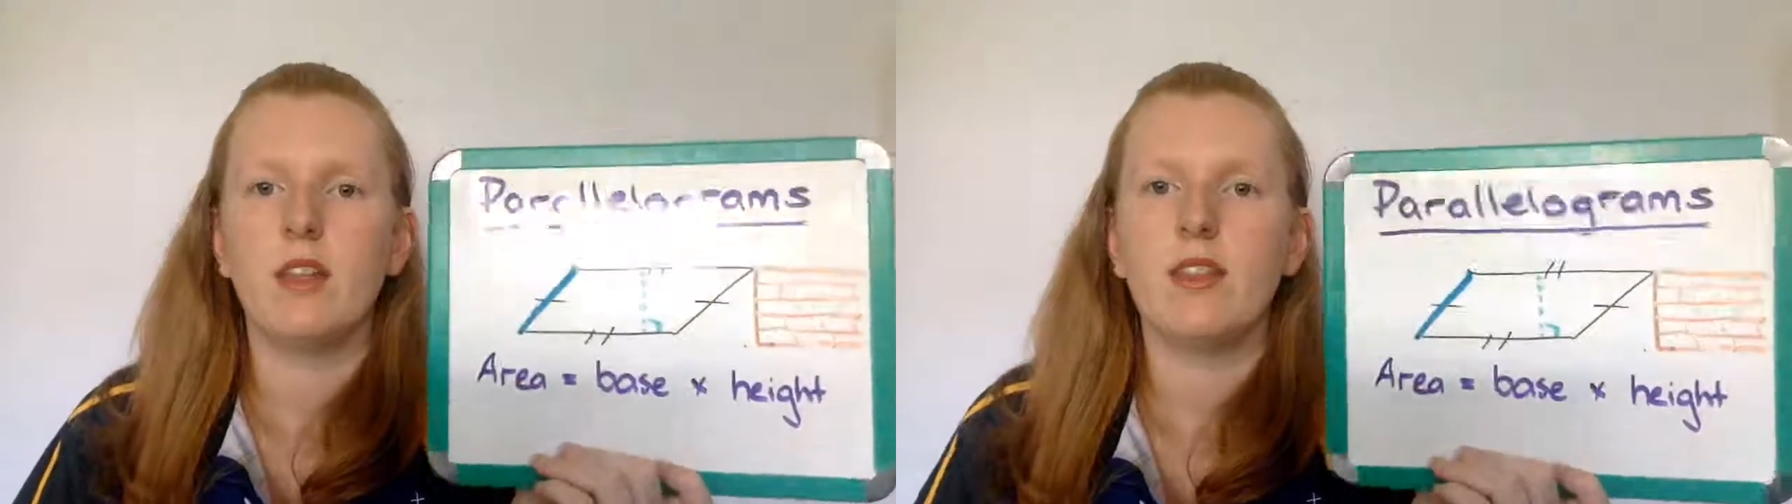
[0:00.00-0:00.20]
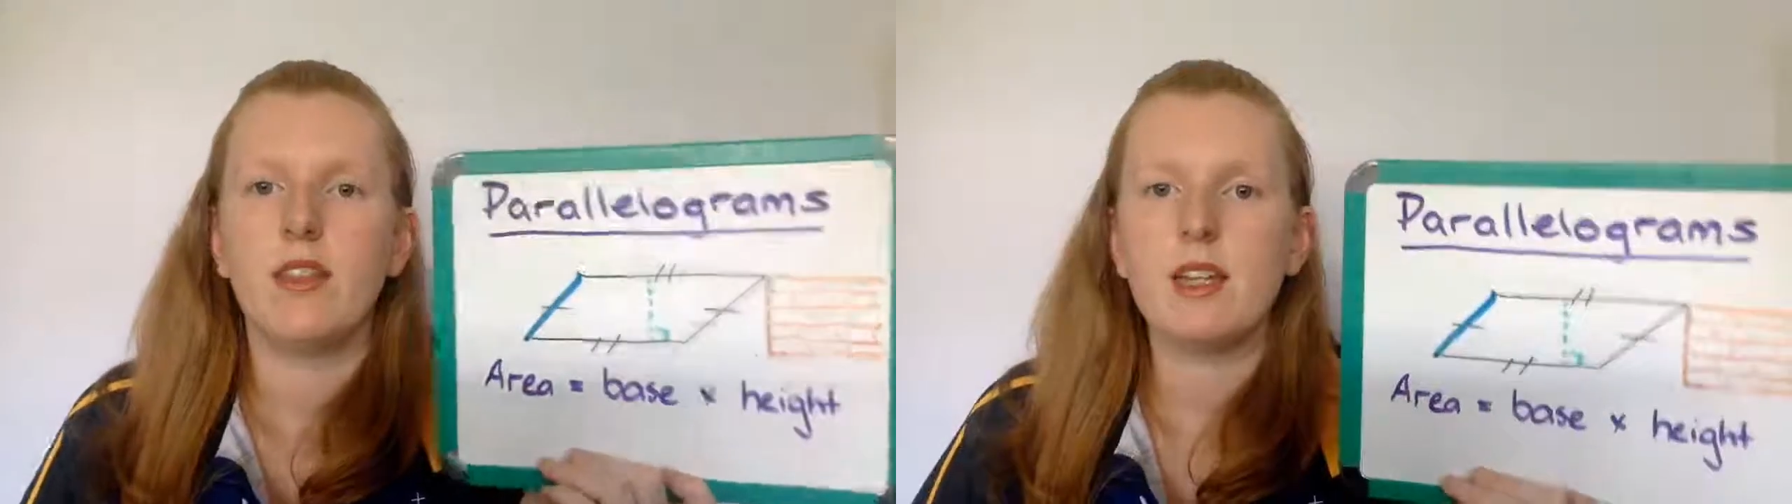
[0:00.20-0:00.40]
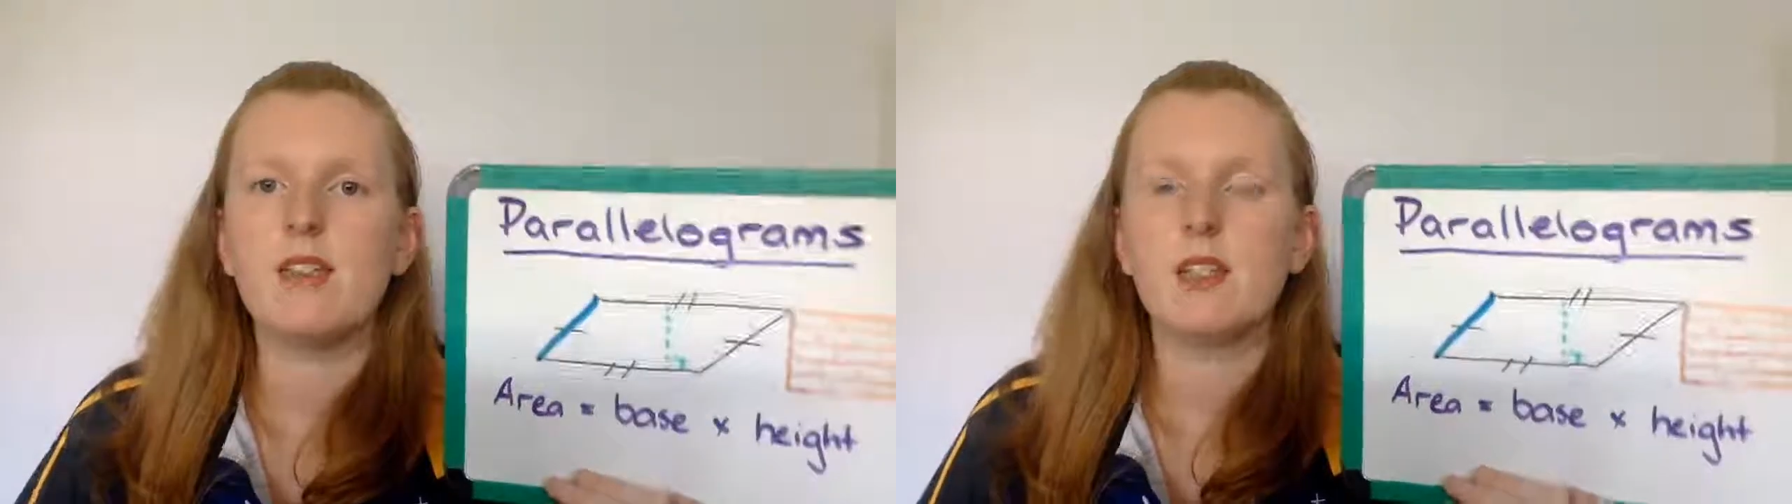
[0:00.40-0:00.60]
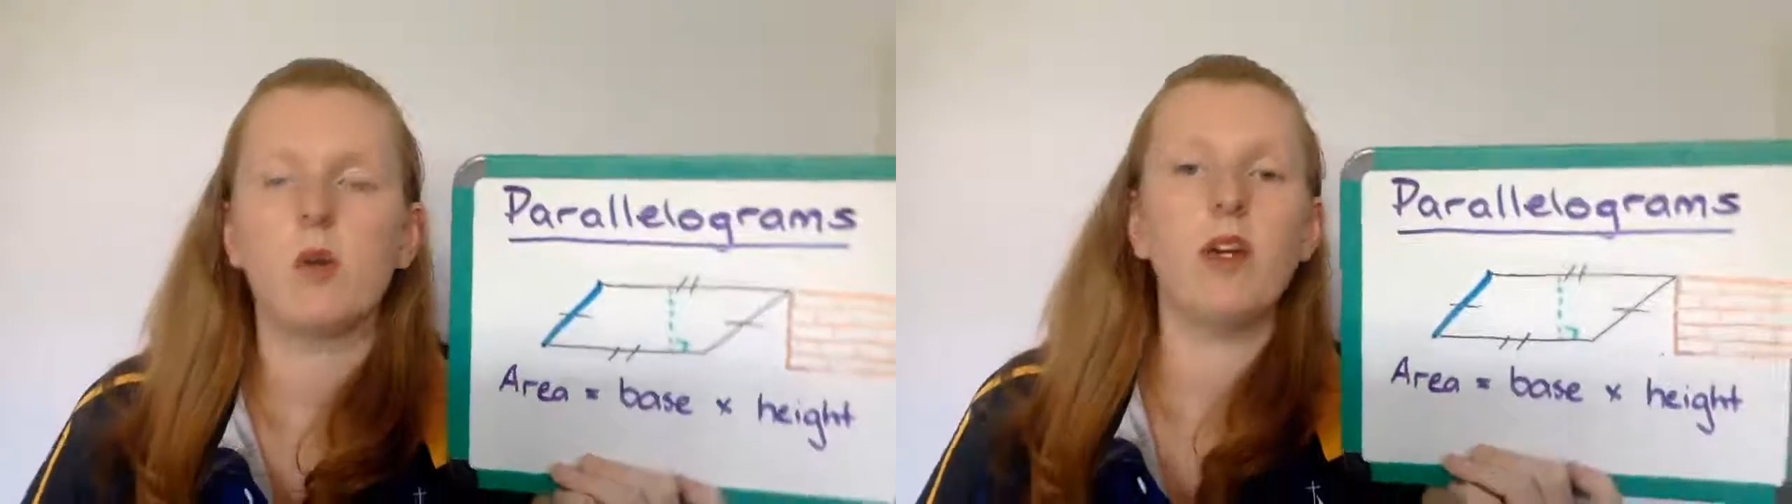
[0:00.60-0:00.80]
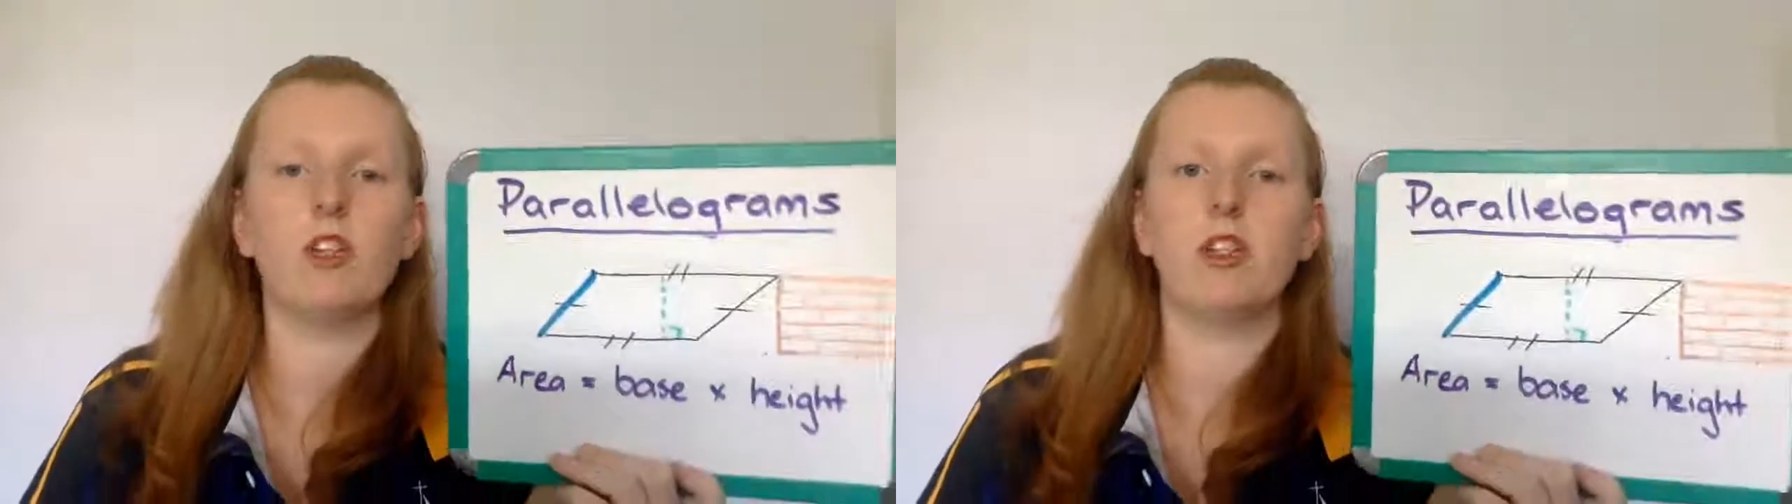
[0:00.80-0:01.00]
That is the
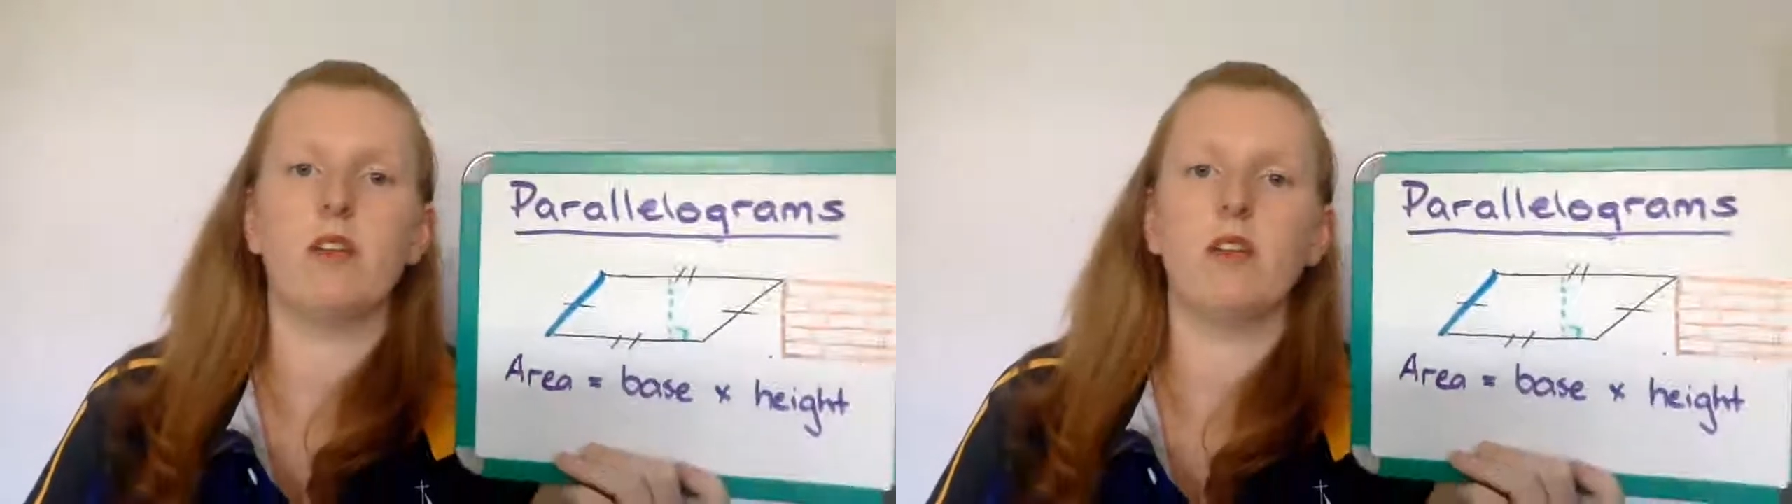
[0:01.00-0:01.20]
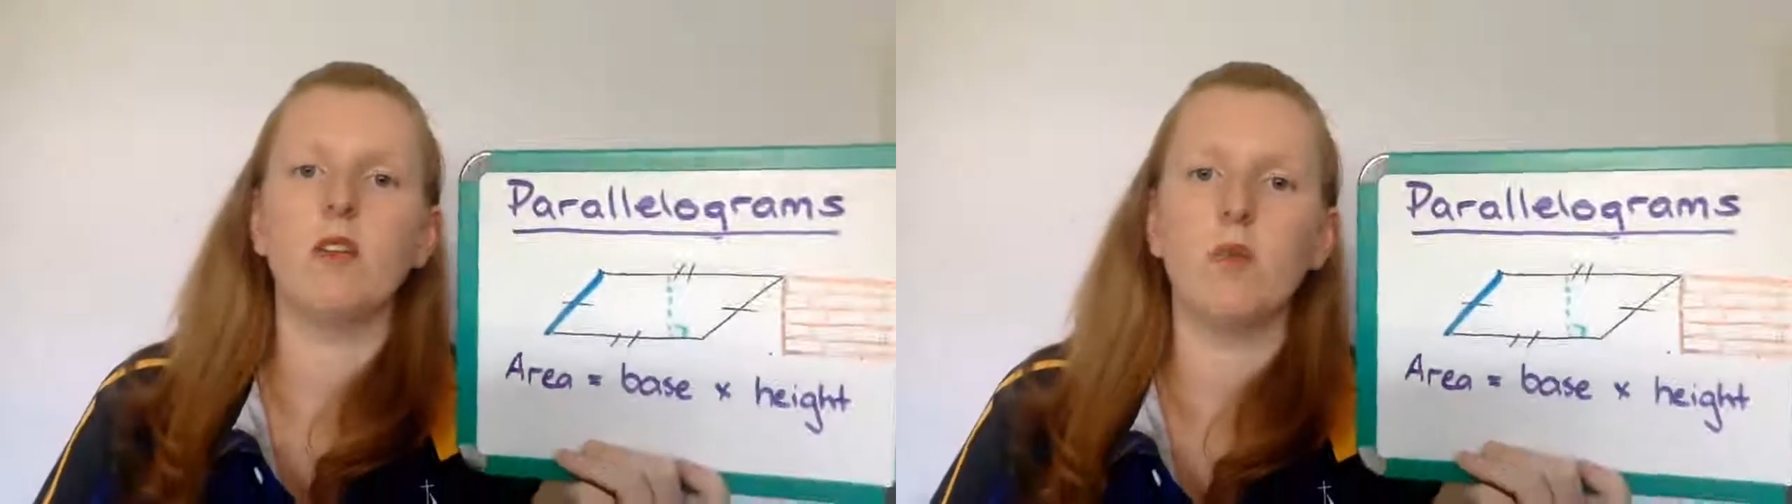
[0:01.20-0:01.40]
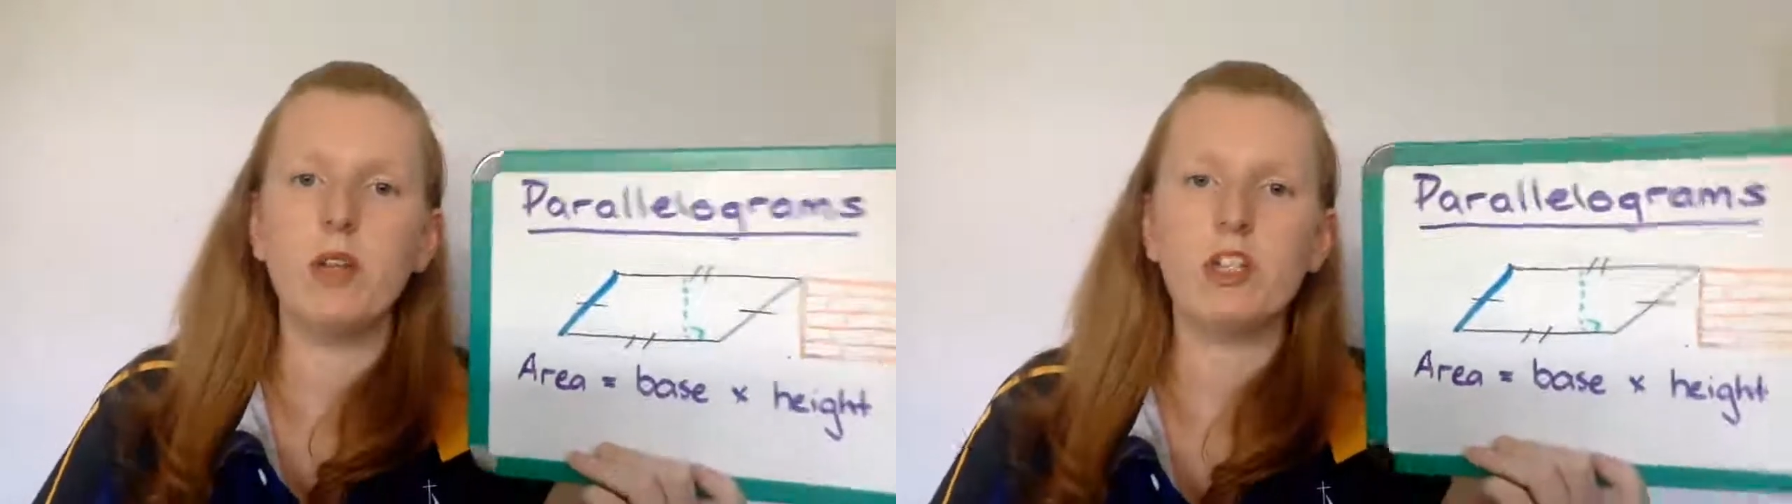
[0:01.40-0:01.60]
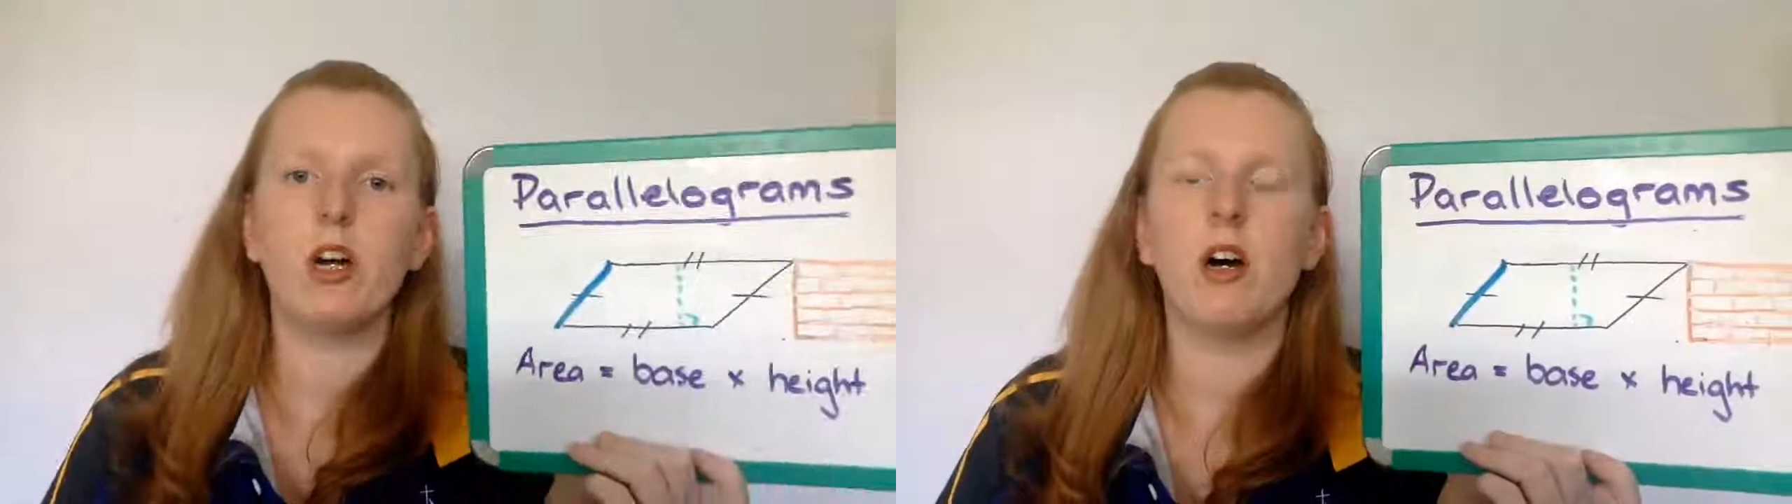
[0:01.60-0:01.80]
question. Which